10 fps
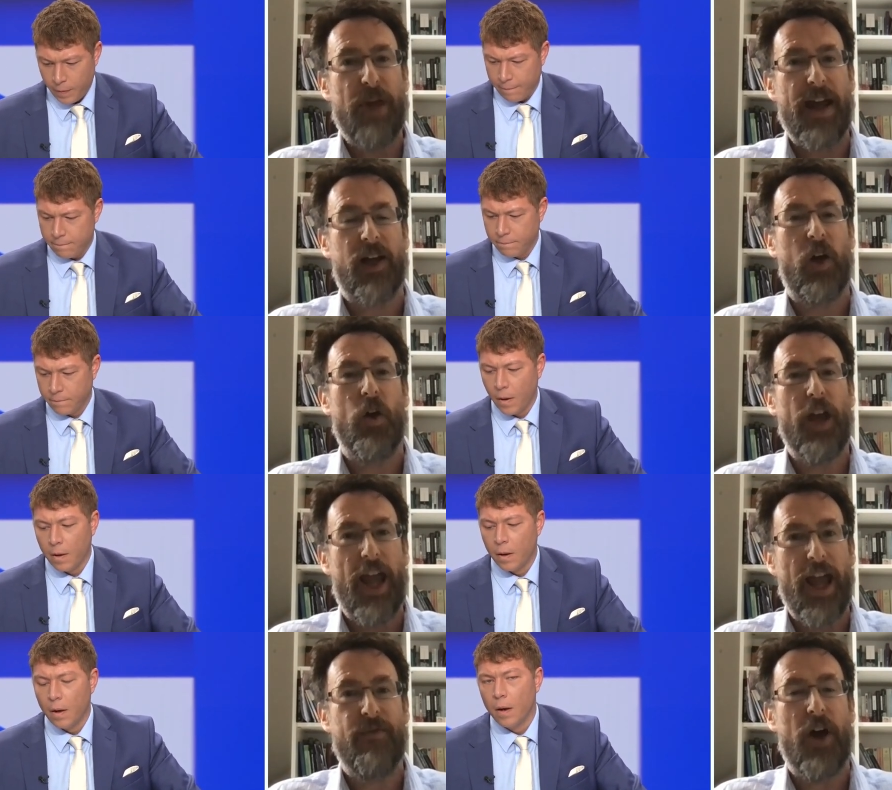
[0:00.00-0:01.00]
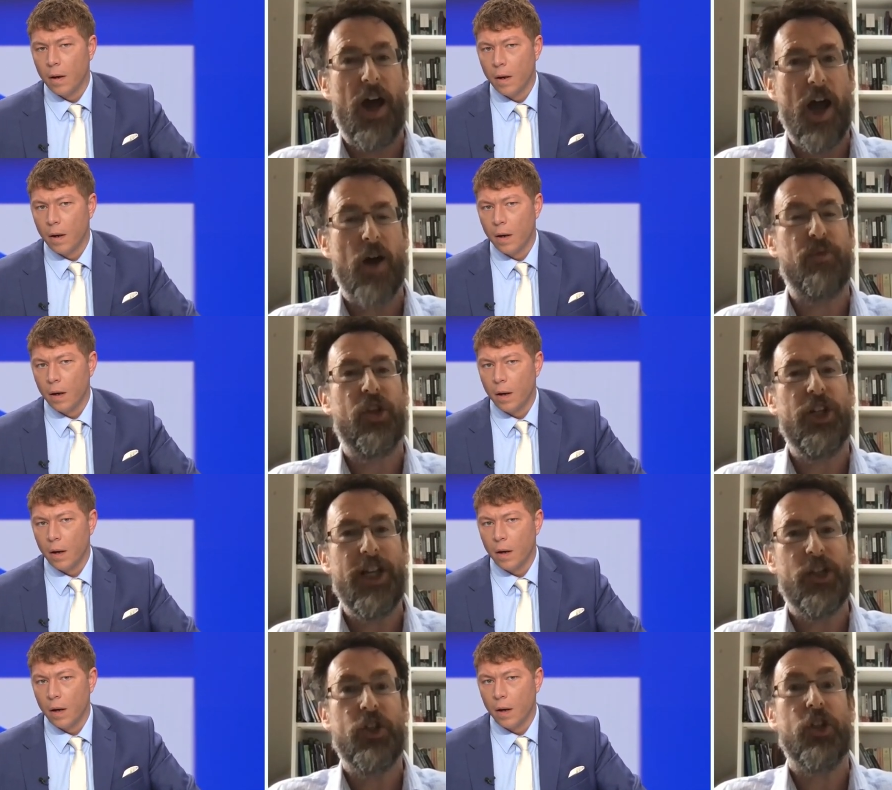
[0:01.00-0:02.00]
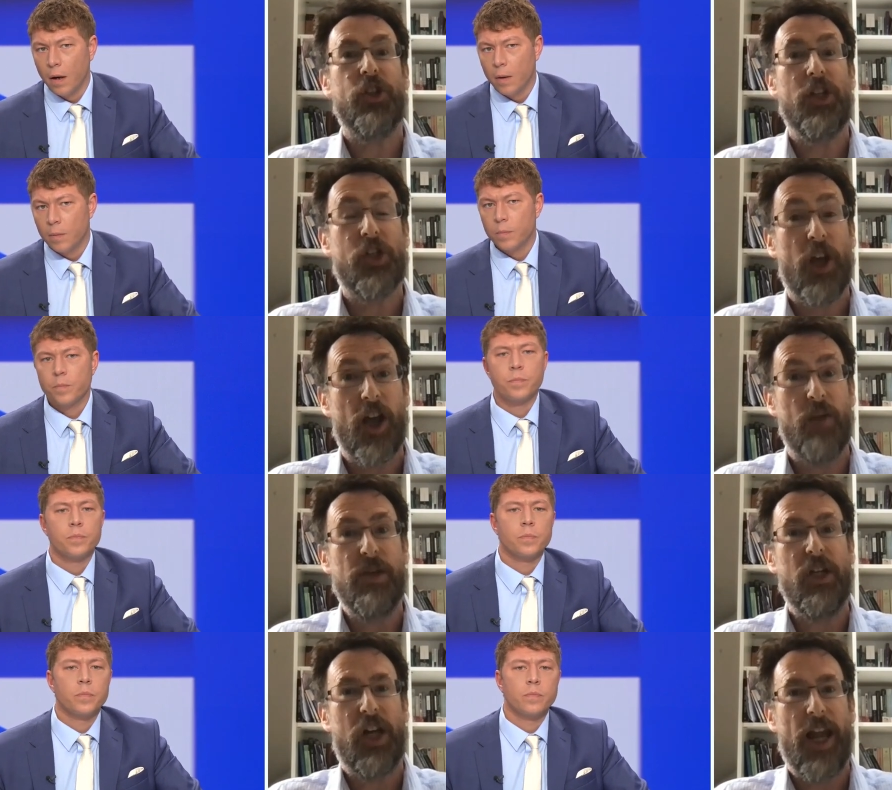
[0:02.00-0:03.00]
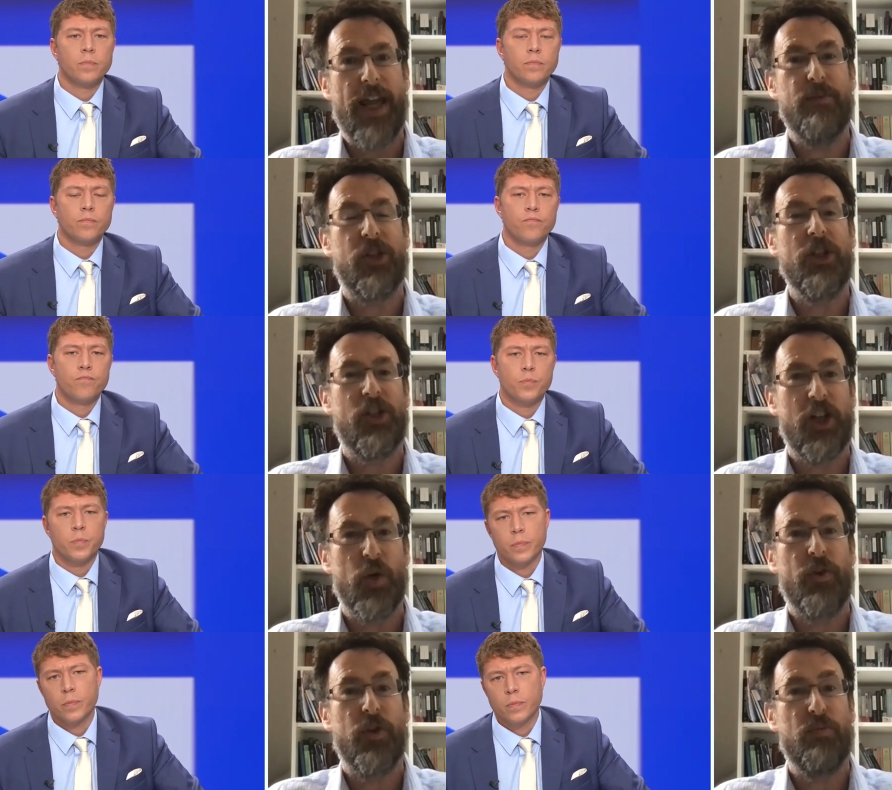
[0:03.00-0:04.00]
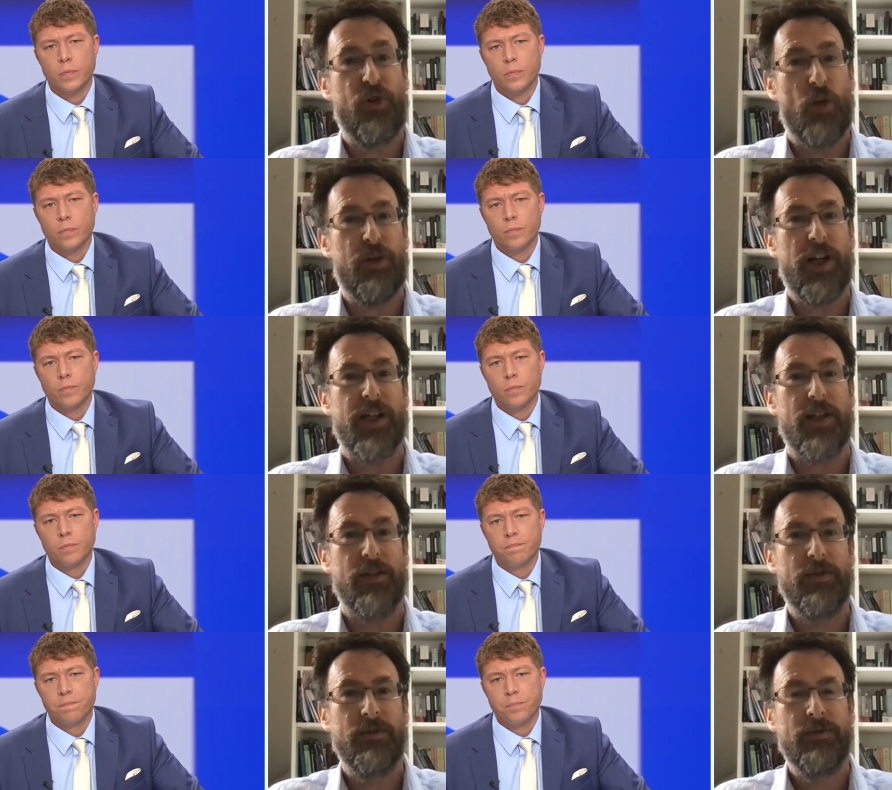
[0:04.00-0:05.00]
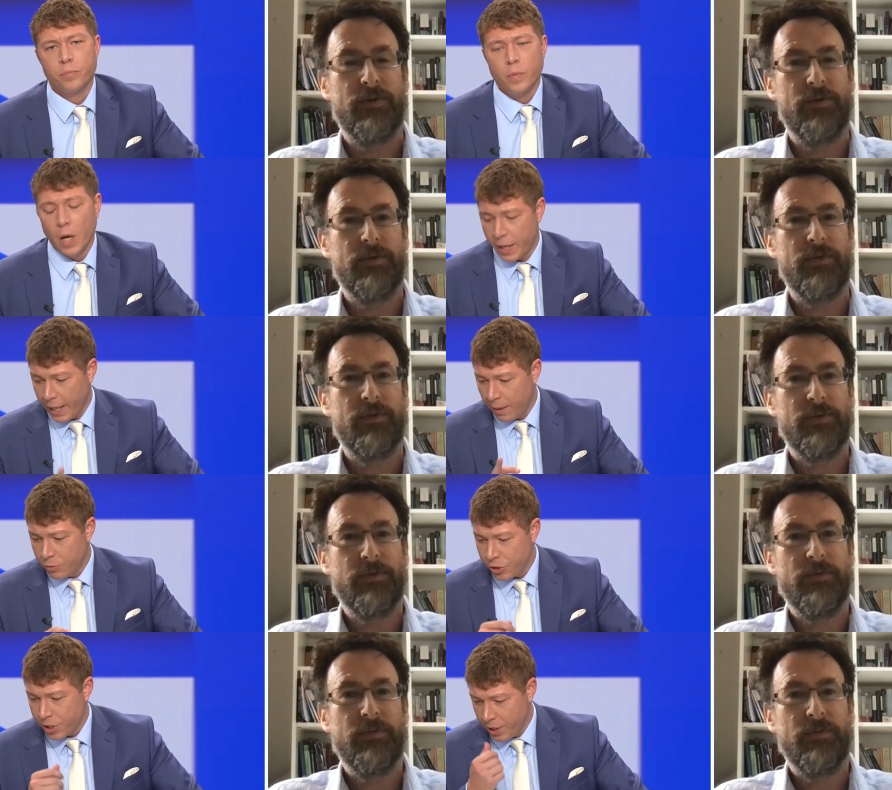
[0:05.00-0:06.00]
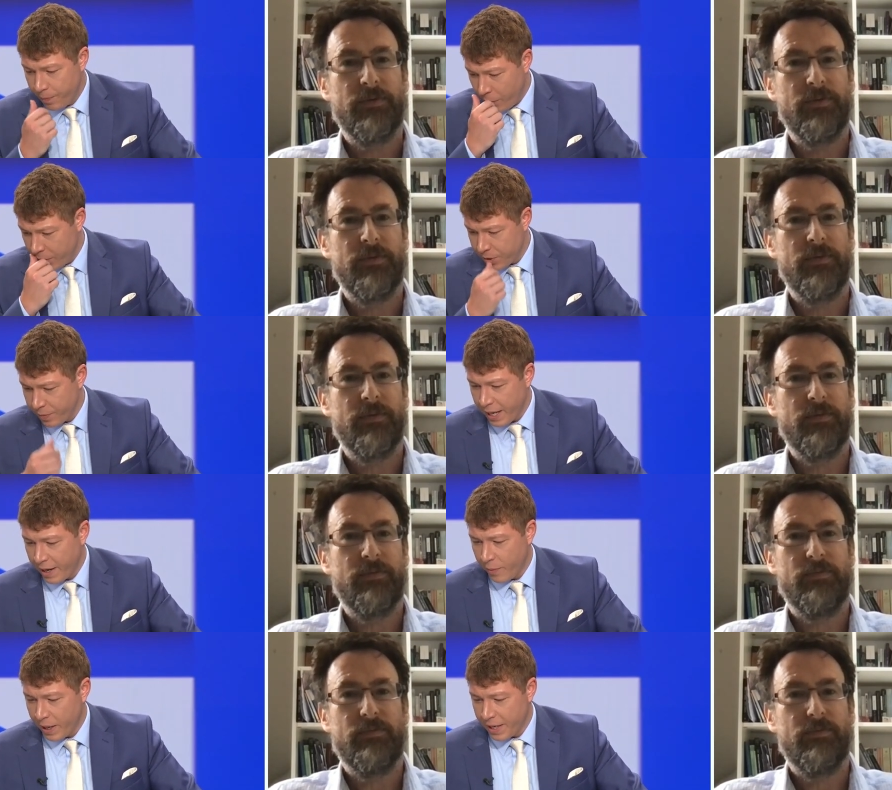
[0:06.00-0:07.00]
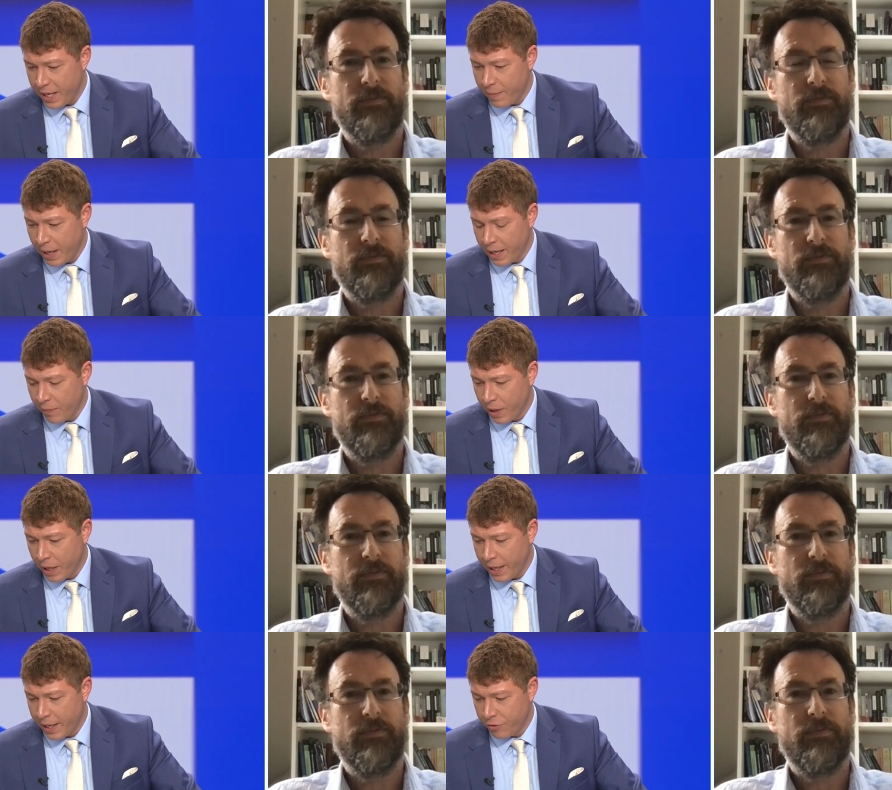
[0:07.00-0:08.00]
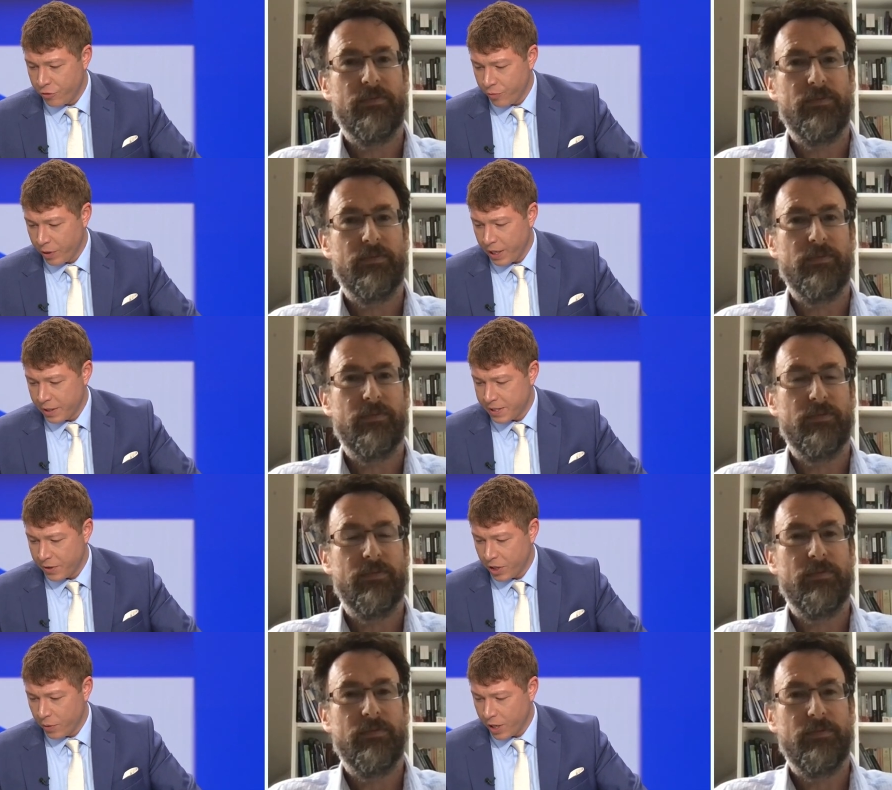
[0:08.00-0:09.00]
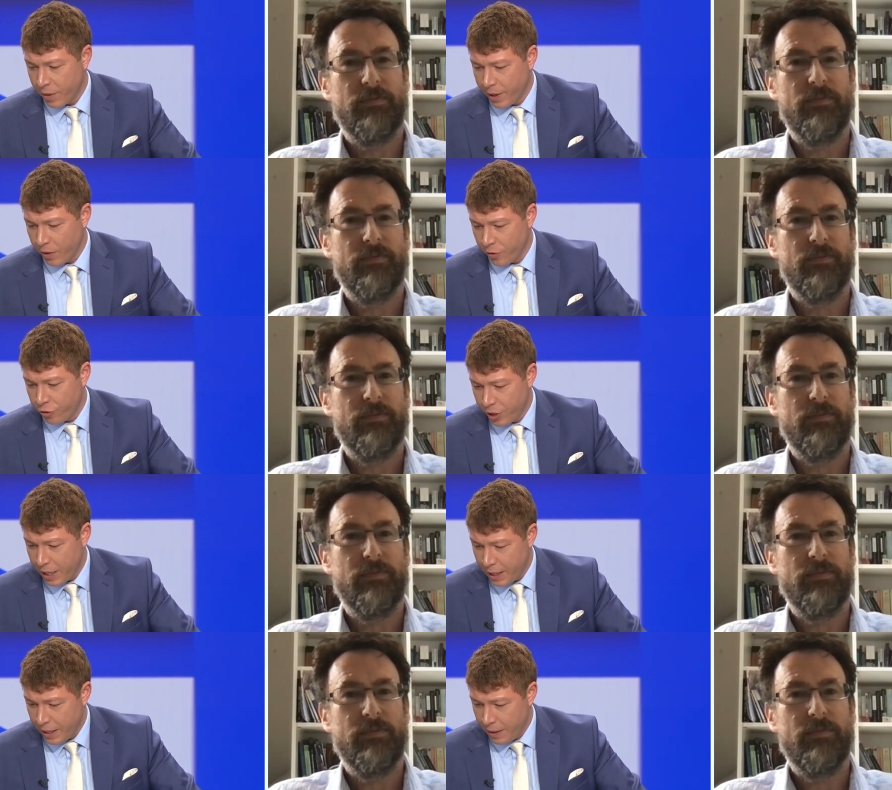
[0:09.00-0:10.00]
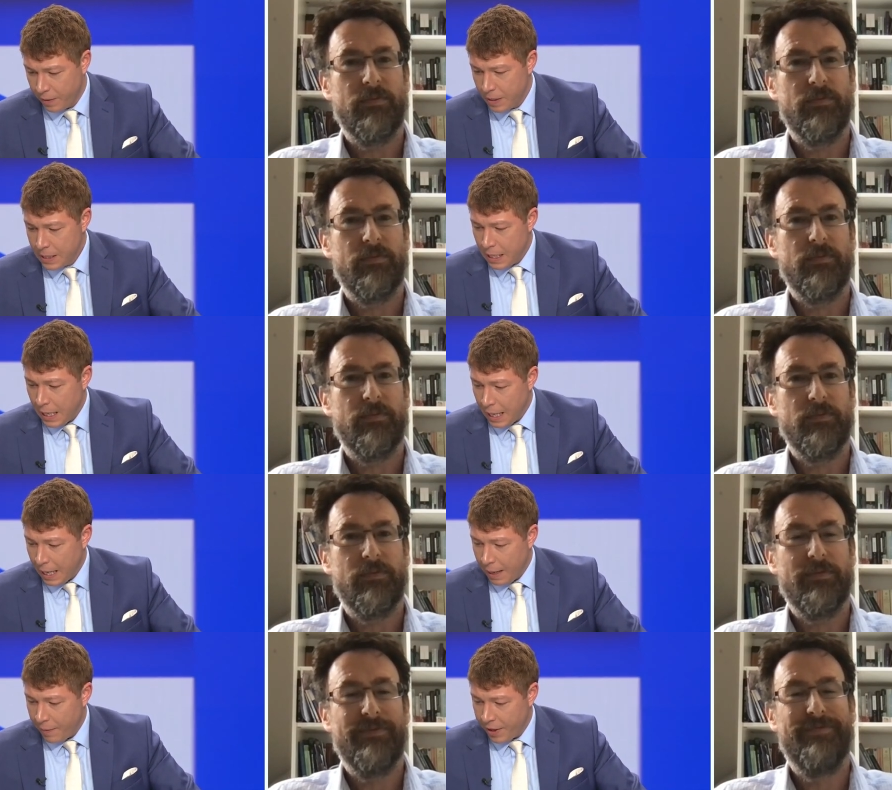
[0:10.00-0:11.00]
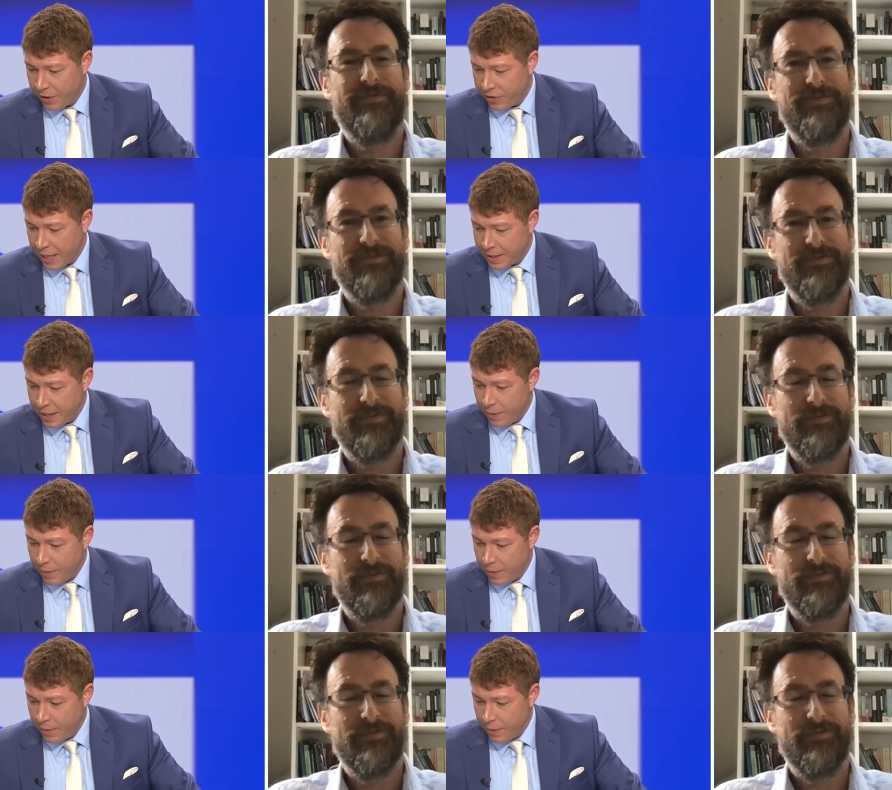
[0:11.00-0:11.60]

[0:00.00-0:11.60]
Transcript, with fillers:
Speaker 1: backlog ever up. She needs to just determine claims and deal with them properly. Okay, I'm just
Speaker 2: going to point something out here. We had an email in when I int- when I said that you were coming on the show, um, and they said,